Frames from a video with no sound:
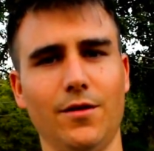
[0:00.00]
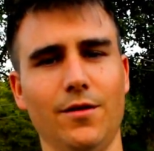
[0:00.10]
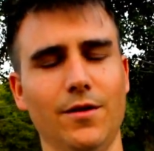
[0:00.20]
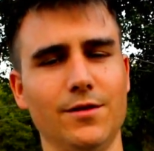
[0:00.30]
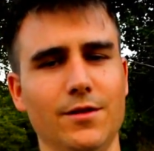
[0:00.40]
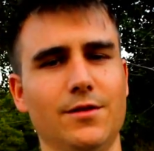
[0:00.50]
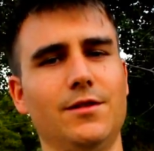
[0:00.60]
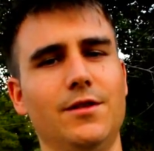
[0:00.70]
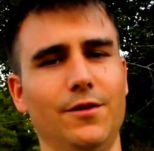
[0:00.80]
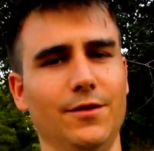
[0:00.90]
there's this
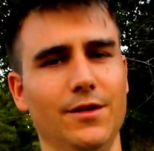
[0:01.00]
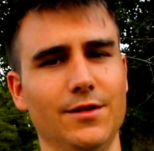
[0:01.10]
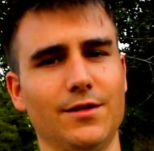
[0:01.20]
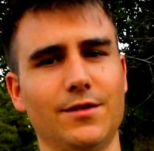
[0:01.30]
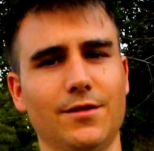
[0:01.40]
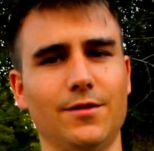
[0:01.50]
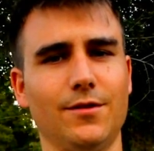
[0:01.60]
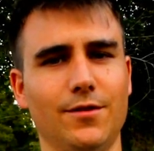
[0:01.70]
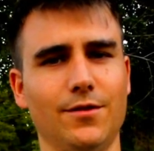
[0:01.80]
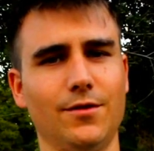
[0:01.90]
stillness
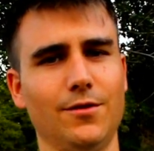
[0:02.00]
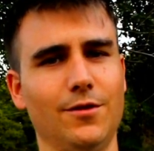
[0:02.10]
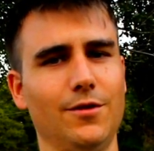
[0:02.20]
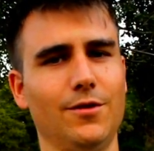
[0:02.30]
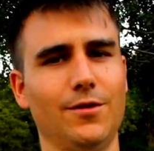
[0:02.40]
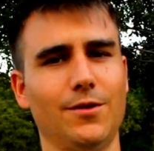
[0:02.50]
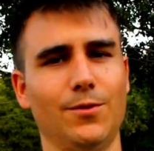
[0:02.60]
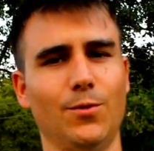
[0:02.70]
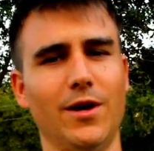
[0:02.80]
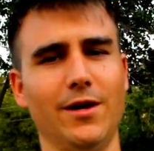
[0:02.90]

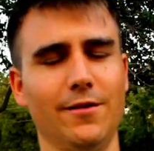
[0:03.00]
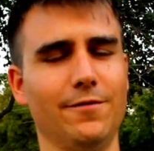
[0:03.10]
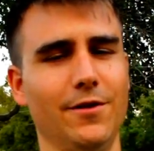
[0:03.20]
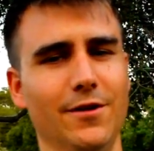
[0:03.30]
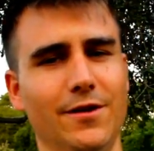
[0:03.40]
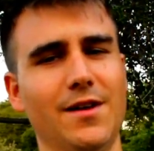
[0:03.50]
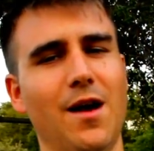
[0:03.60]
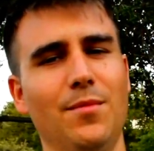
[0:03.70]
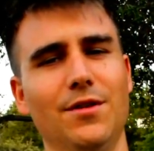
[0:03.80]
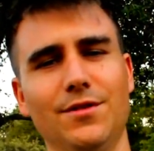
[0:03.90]
waiting for you to
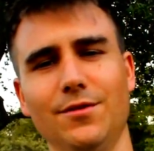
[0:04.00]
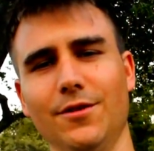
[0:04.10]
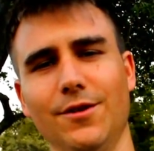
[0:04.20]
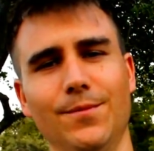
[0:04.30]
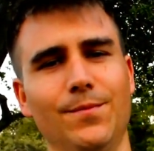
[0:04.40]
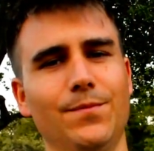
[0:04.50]
tap into it.